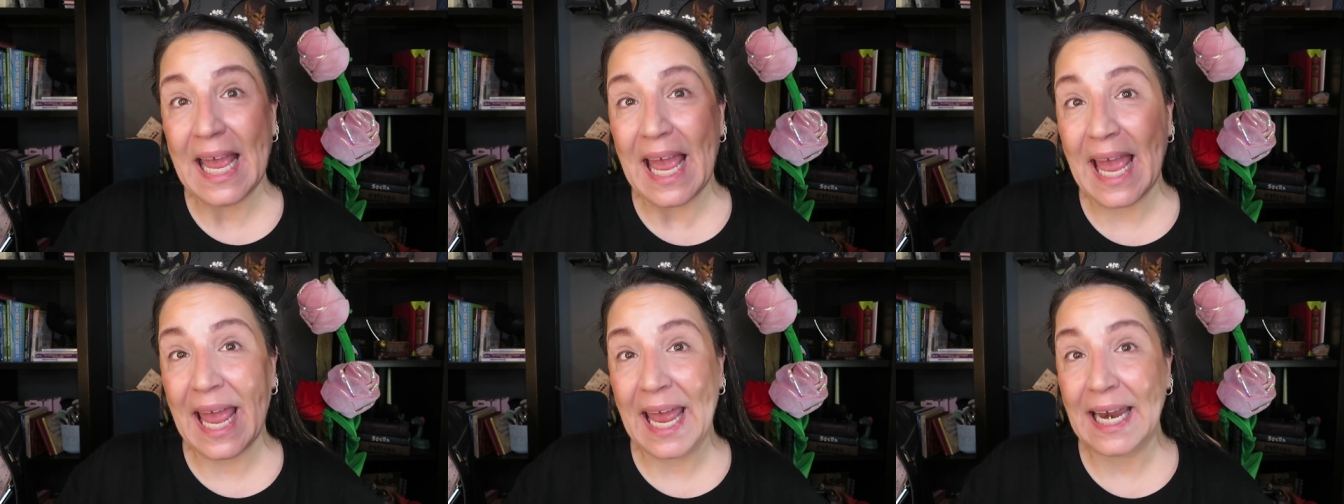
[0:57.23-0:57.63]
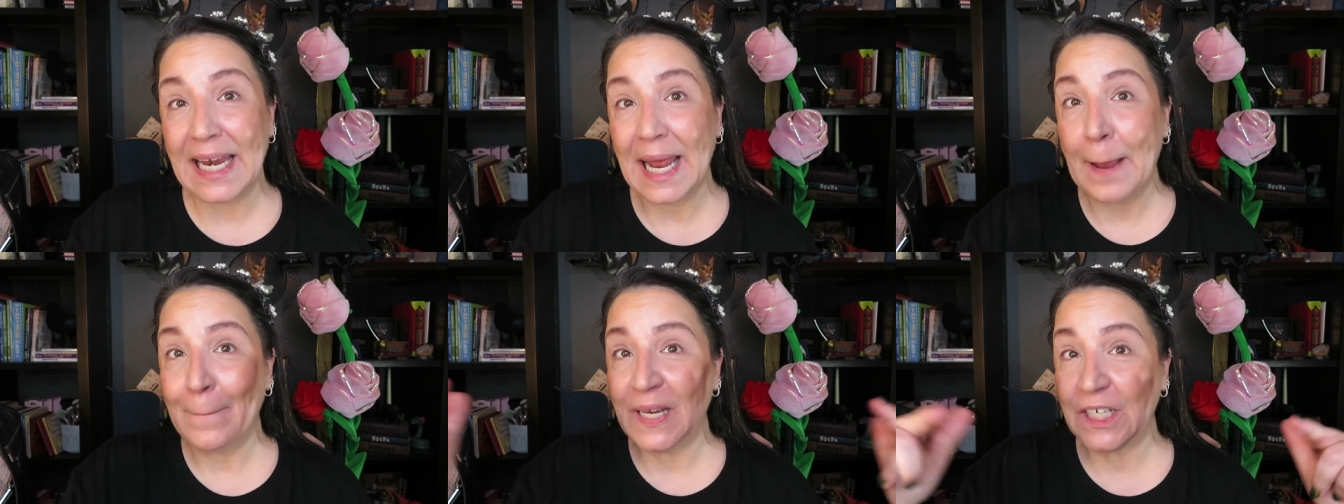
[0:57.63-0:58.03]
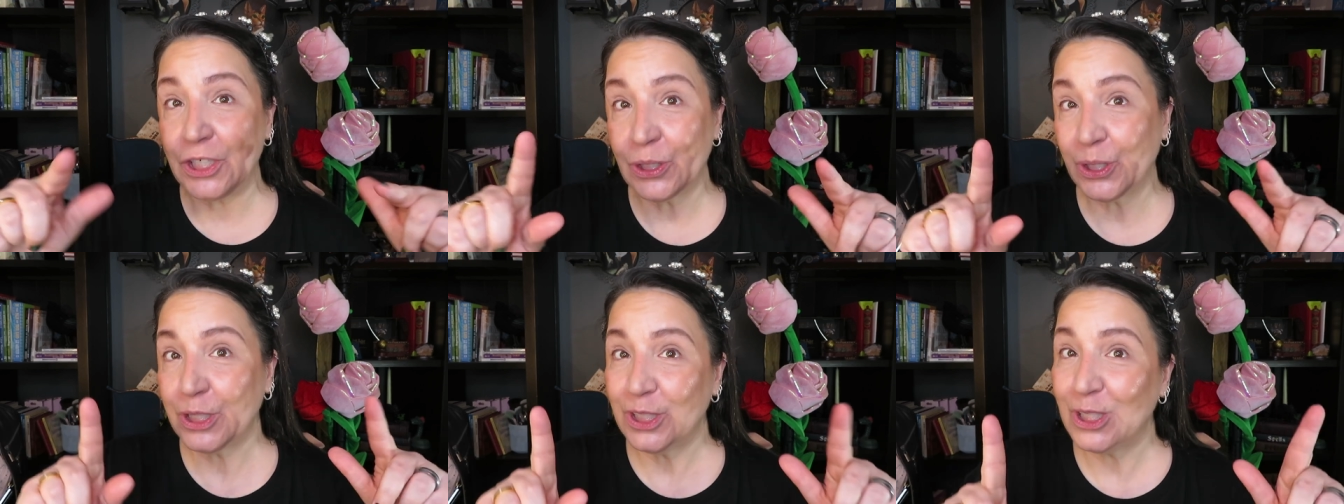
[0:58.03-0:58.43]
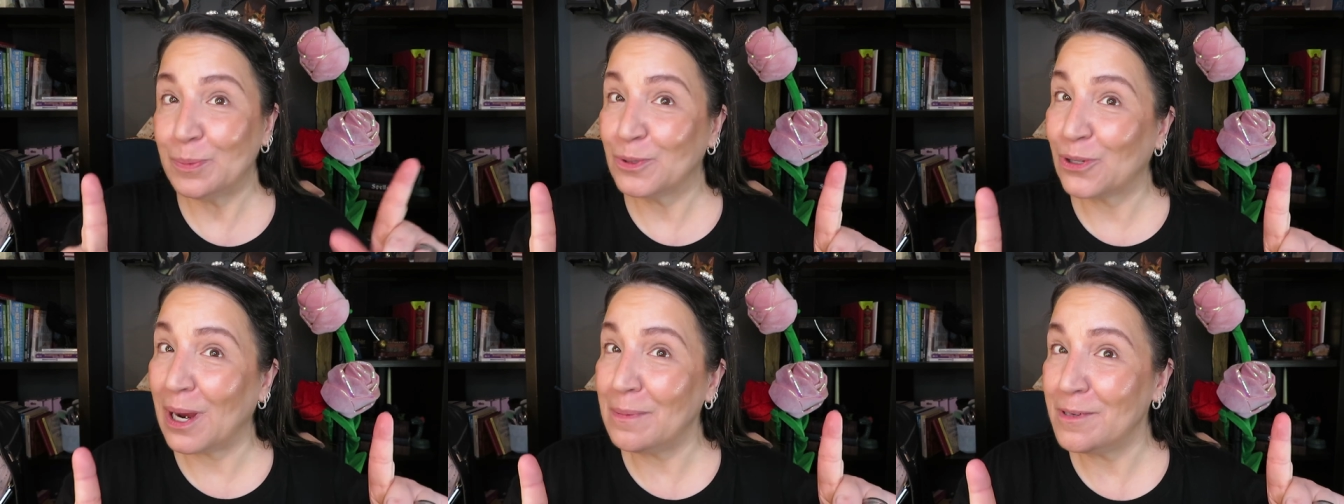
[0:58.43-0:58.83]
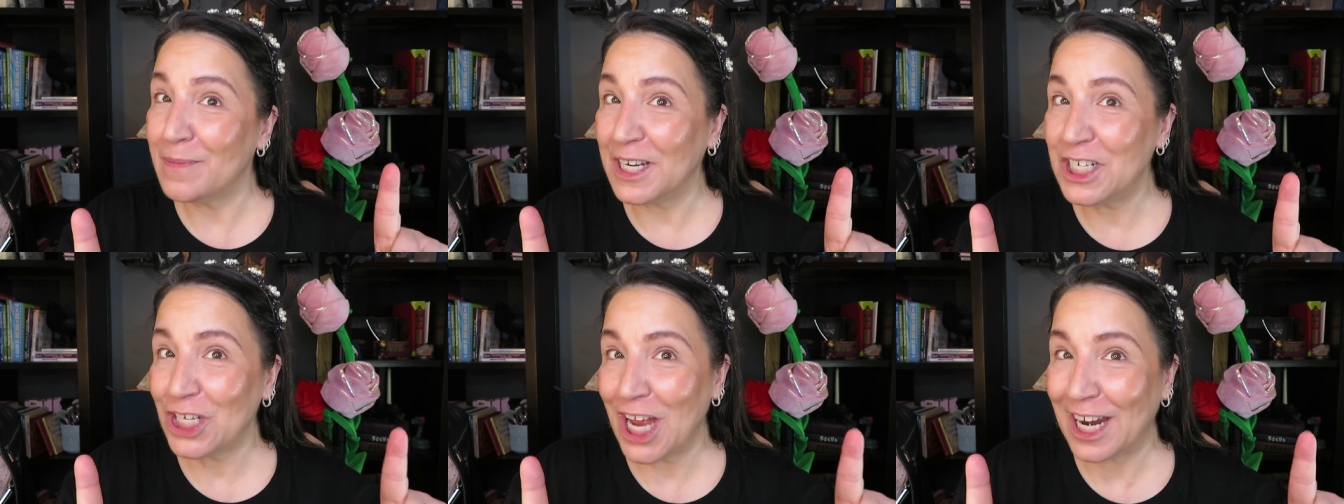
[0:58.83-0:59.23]
and be sure to subscribe to
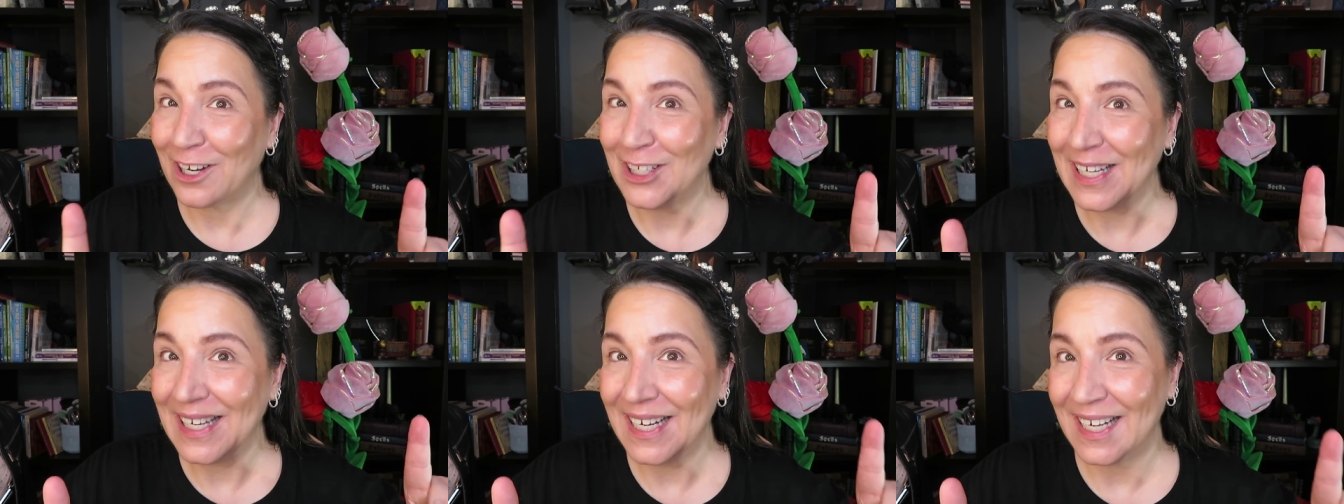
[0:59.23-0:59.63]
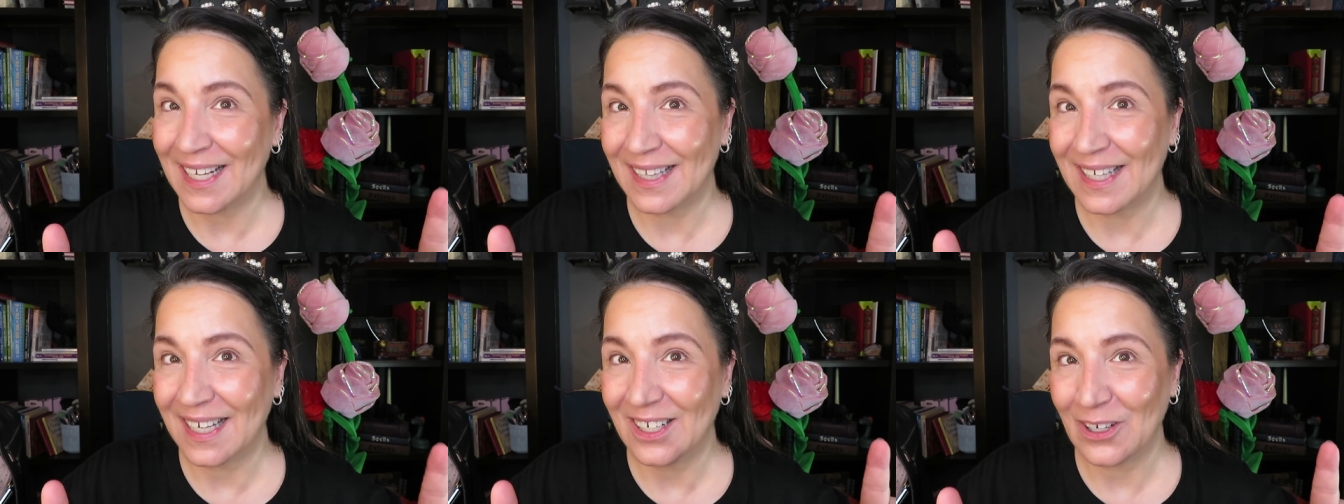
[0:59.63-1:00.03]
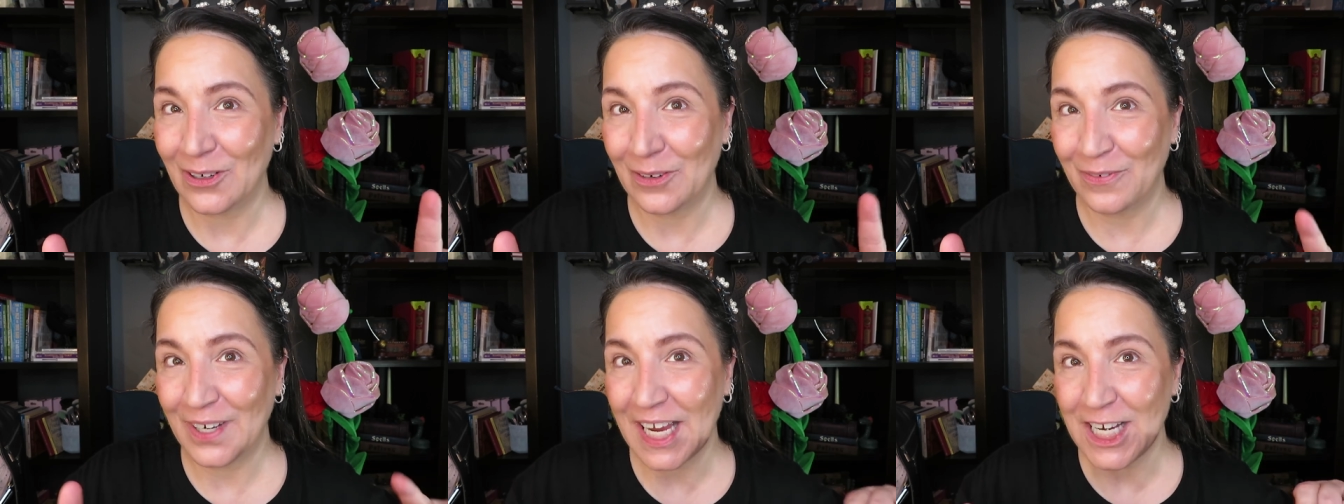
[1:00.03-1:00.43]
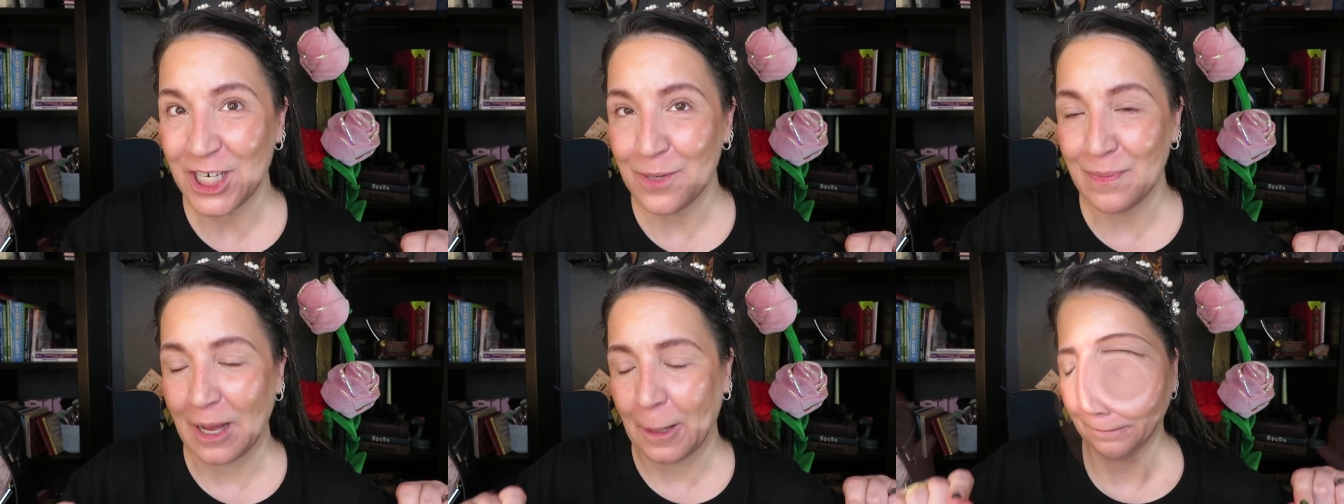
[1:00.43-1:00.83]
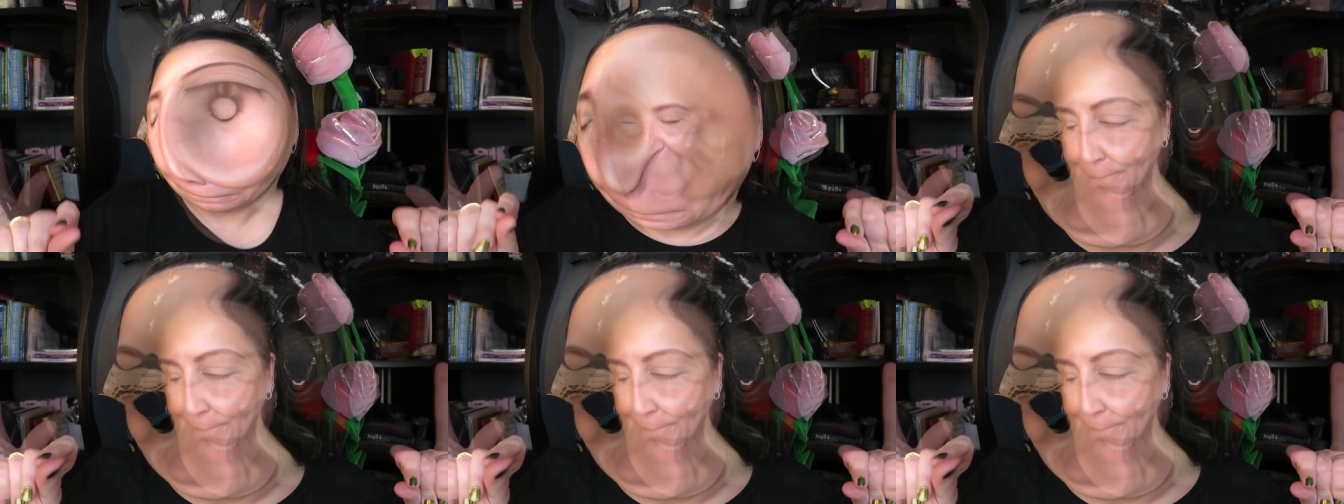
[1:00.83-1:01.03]
my channel and hit that notification bell.